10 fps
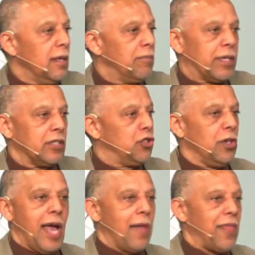Because you're
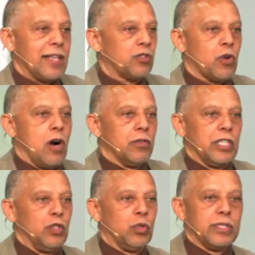not that strong that
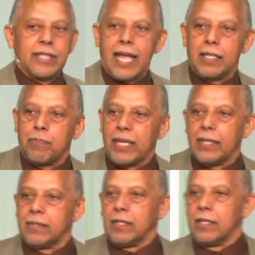you can stand up
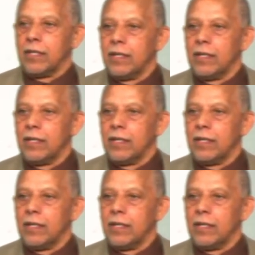against it.